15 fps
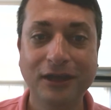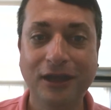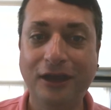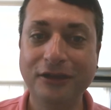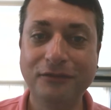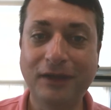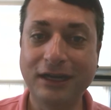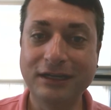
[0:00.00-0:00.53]
Are
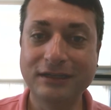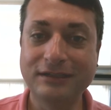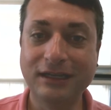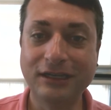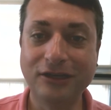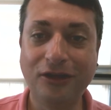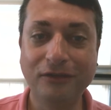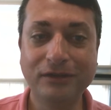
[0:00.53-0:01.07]
you ready to
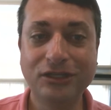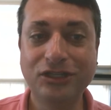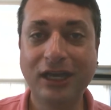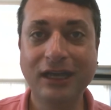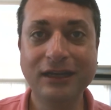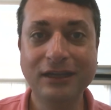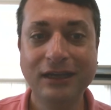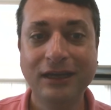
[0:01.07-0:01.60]
sing along with
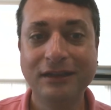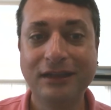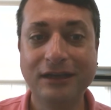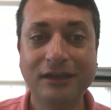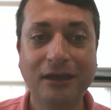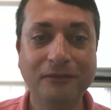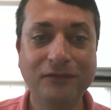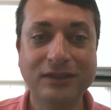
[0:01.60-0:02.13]
Jen? Then
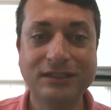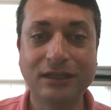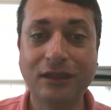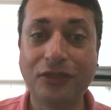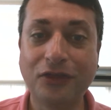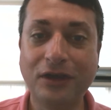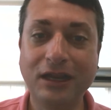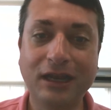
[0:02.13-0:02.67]
come visit the
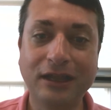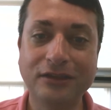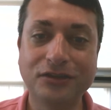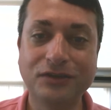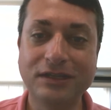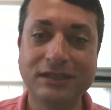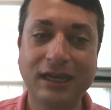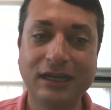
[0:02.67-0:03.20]
39th
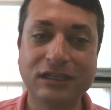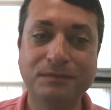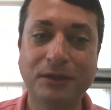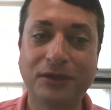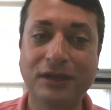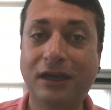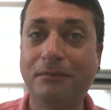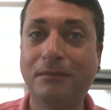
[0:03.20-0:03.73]
Street Tennis
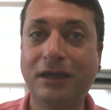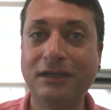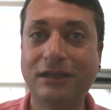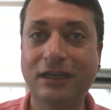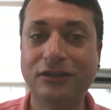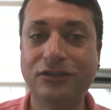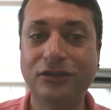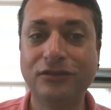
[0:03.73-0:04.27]
Building on
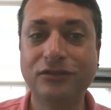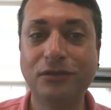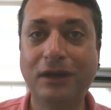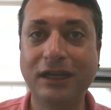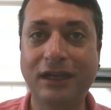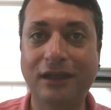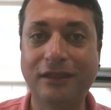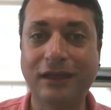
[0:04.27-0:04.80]
Monday, June
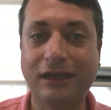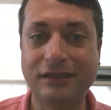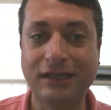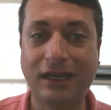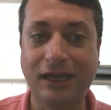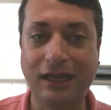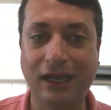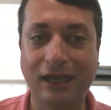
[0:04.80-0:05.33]
20th at
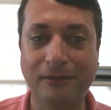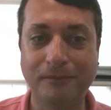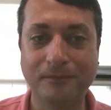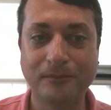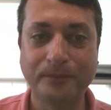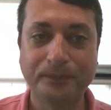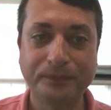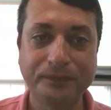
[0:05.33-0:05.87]
10 a.m.
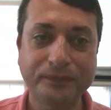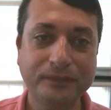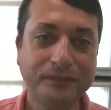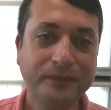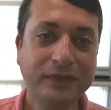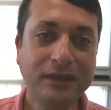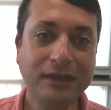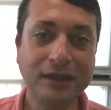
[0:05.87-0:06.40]

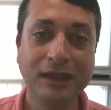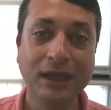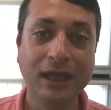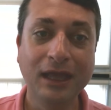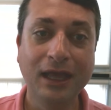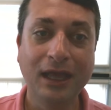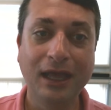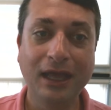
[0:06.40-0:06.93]

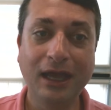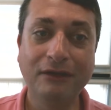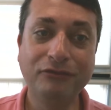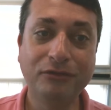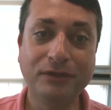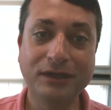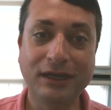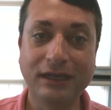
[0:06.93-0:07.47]

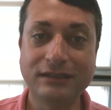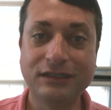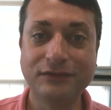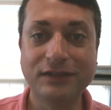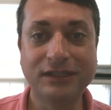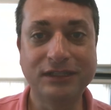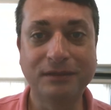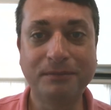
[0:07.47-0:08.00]
Everyone likes to
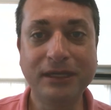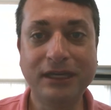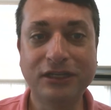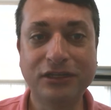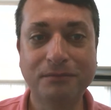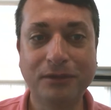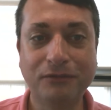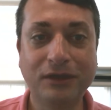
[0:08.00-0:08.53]
visit the
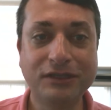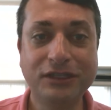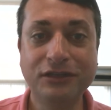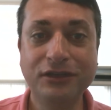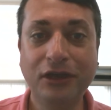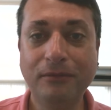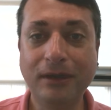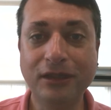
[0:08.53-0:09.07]
beach, but what do you
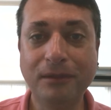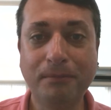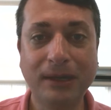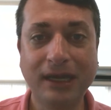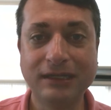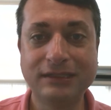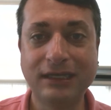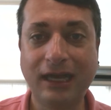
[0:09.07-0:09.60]
know about the
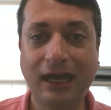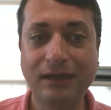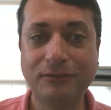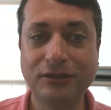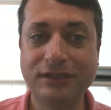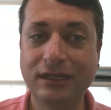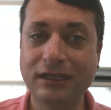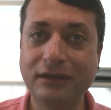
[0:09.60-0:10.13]
plants and
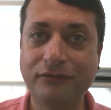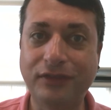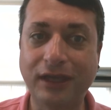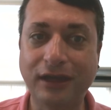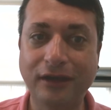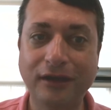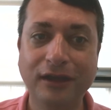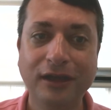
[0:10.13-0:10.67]
animals that live
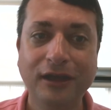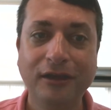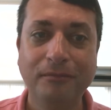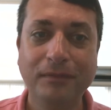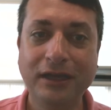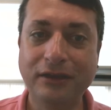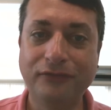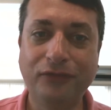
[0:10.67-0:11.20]
there?
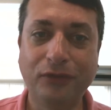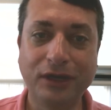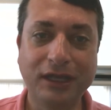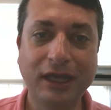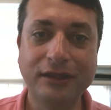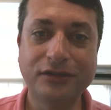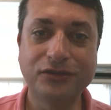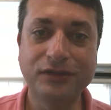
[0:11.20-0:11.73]
Meet at
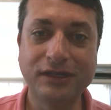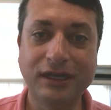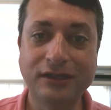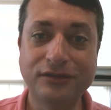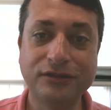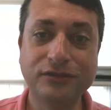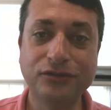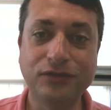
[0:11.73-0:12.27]
48th Street
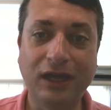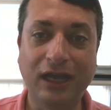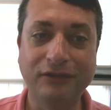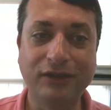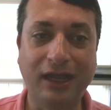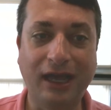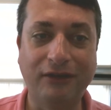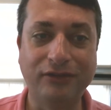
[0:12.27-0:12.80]
and Dune Drive
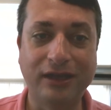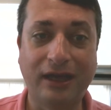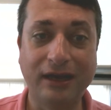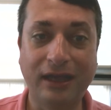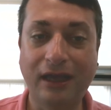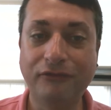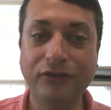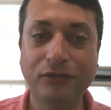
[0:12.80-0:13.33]
in Avalon
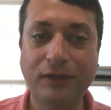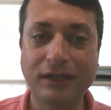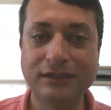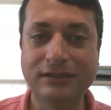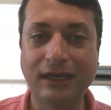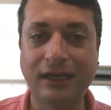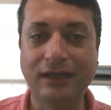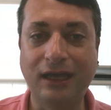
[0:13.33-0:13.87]
every
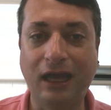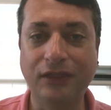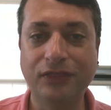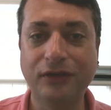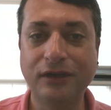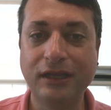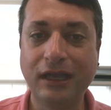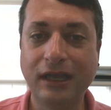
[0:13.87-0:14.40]
Wednesday at
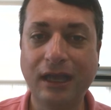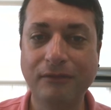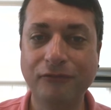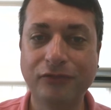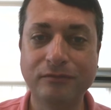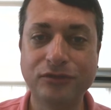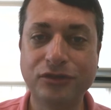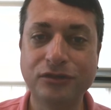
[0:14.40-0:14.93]
9:30 a.m.
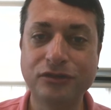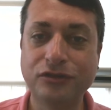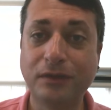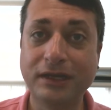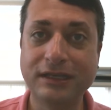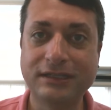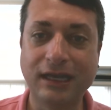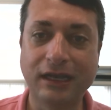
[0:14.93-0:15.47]
from June
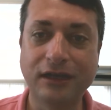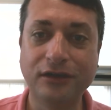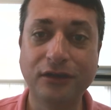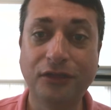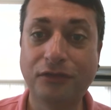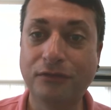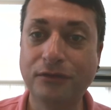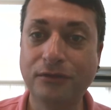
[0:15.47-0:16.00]

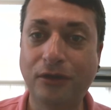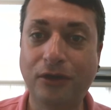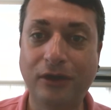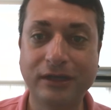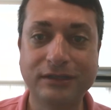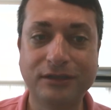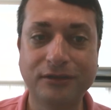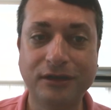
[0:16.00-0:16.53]
22nd through
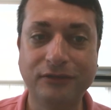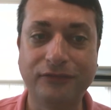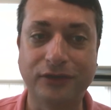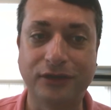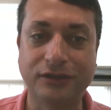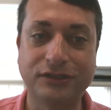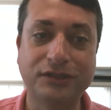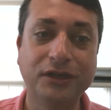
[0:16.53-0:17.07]
August
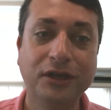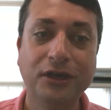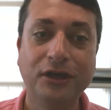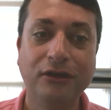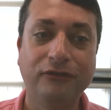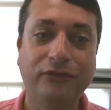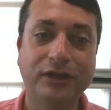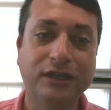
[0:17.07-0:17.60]
31st
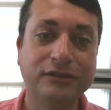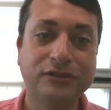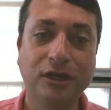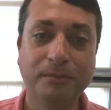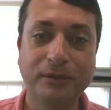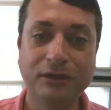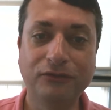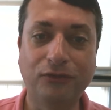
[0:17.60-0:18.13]
for an
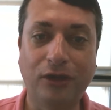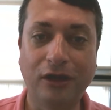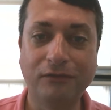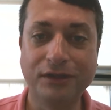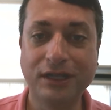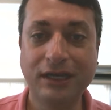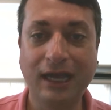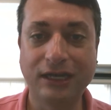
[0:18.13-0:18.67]
interpretive walk
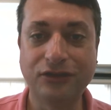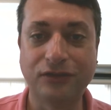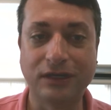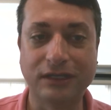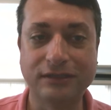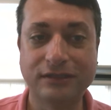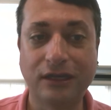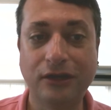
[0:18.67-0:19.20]
with a
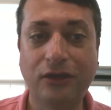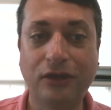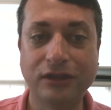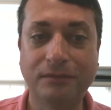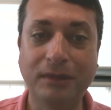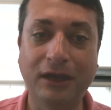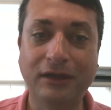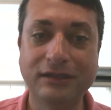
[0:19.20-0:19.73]
naturalist along
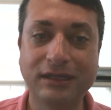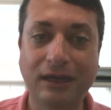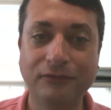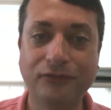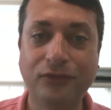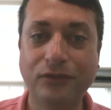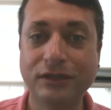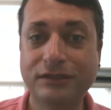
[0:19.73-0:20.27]
the maritime
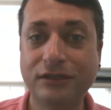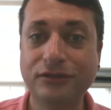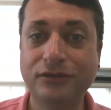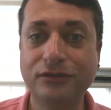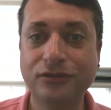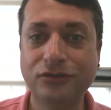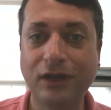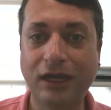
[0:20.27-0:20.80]
forest and
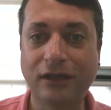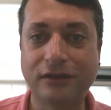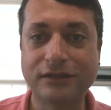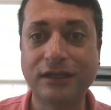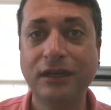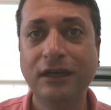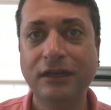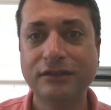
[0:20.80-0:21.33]
dune
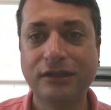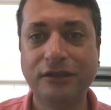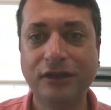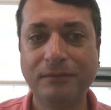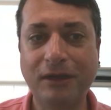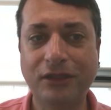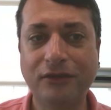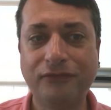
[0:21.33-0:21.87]
trails to learn
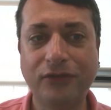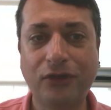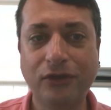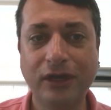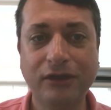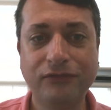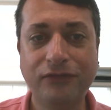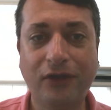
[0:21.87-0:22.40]
about the
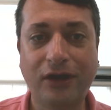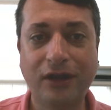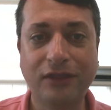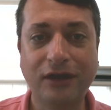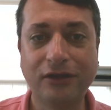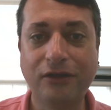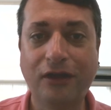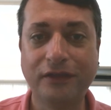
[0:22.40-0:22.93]
flora and fauna
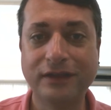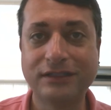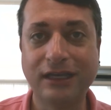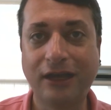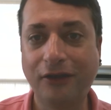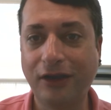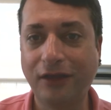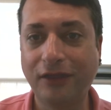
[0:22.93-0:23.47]
that call this
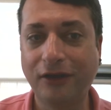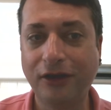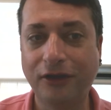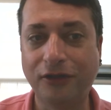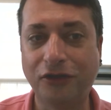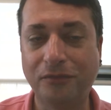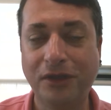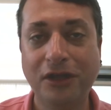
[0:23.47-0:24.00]
area their
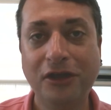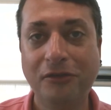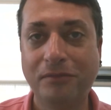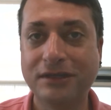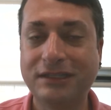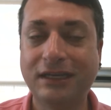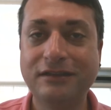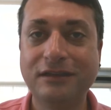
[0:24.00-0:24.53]
home,
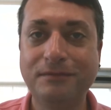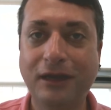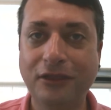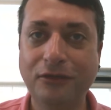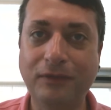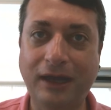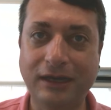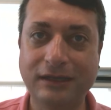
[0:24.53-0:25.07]
presented by
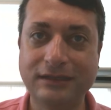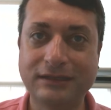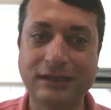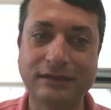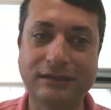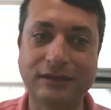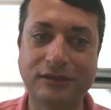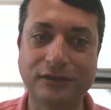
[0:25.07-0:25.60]
the Wetlands
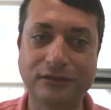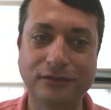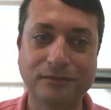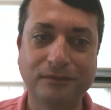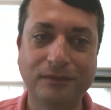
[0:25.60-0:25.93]
Institute.